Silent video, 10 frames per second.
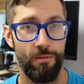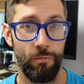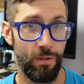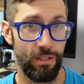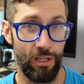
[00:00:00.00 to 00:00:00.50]

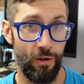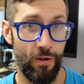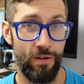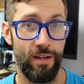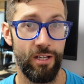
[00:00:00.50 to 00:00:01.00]
wouldn't
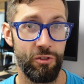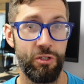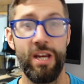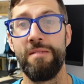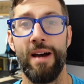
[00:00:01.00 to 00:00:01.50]
load.
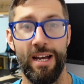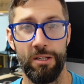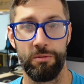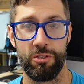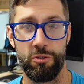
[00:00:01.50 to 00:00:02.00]

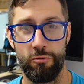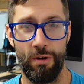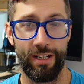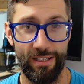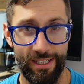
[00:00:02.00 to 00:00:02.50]
Gmail was
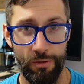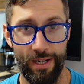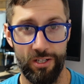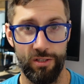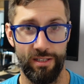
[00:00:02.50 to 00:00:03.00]
struggling to
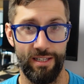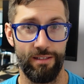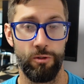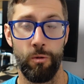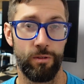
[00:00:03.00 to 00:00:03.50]
actually
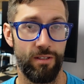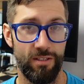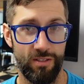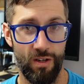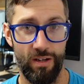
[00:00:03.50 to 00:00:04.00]
talk to the
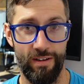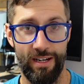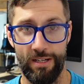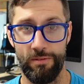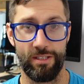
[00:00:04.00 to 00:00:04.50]
server.
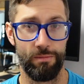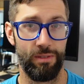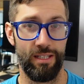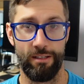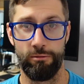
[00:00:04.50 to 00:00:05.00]
It would just
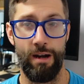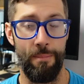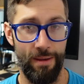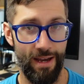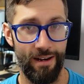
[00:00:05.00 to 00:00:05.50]
completely
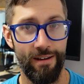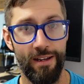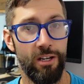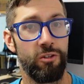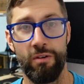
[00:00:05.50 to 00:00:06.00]
crap out.
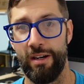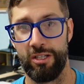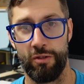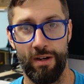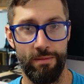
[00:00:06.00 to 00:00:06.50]
Try to
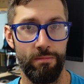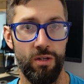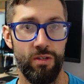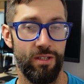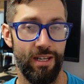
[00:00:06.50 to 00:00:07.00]
stream
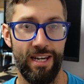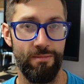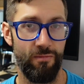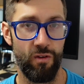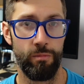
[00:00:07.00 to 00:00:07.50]

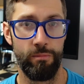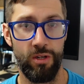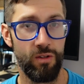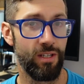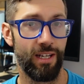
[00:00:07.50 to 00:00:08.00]
any form of
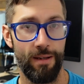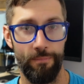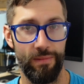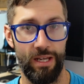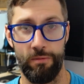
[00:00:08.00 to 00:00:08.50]
music,
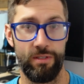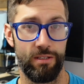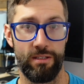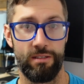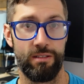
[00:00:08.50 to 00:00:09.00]
it would
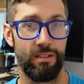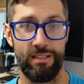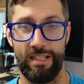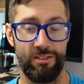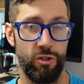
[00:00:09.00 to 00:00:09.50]
just
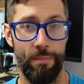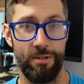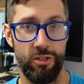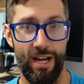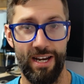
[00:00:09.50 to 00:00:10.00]
chop
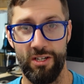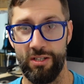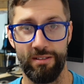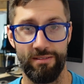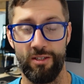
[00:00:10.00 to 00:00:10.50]
and
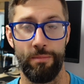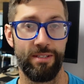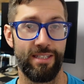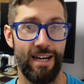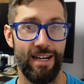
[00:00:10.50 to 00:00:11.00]
change, stop
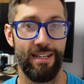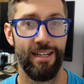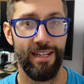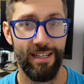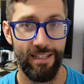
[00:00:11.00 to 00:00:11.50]
and start.
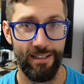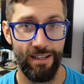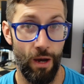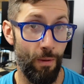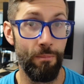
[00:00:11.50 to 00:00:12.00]

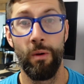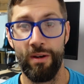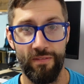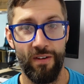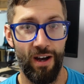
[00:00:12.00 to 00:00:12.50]
A
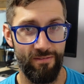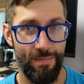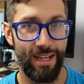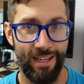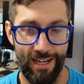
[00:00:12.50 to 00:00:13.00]
1.5
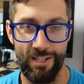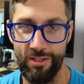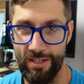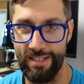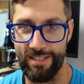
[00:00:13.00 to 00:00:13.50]
meg
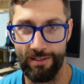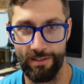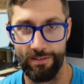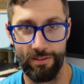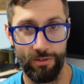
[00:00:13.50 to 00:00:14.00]
connection is
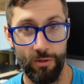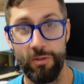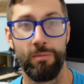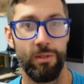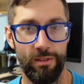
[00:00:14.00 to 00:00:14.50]
not
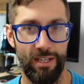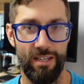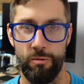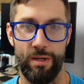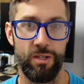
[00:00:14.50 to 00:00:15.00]
usable in
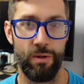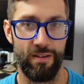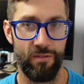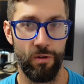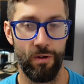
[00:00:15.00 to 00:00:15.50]

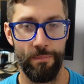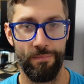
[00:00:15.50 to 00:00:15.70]
2024.